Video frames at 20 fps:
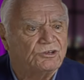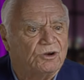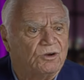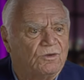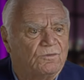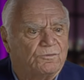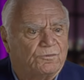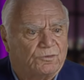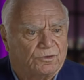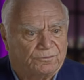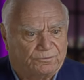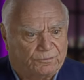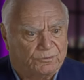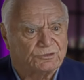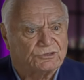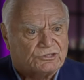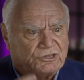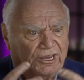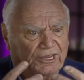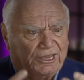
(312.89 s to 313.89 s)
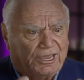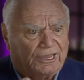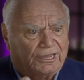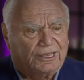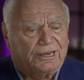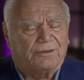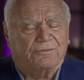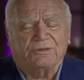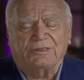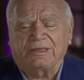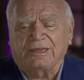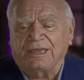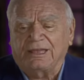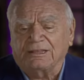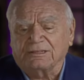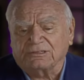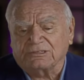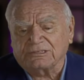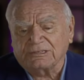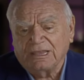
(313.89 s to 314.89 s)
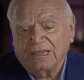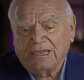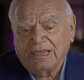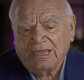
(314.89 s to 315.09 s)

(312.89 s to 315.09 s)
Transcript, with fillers: you know, for singing and everything else.